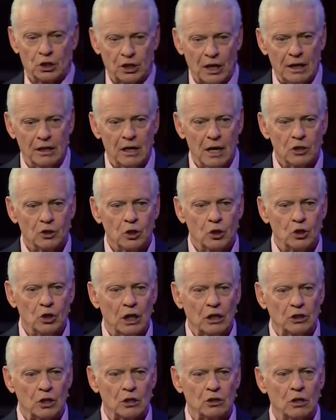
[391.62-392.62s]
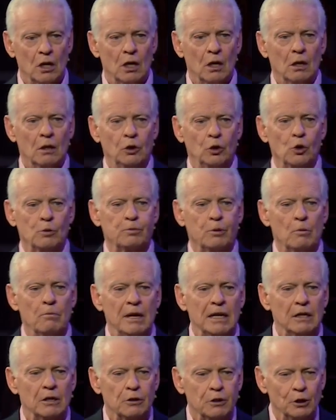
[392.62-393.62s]
say yes to Jesus, you're
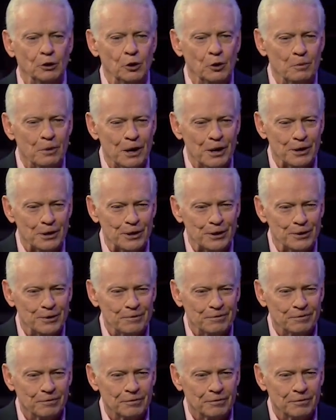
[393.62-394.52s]
permitted the new birth.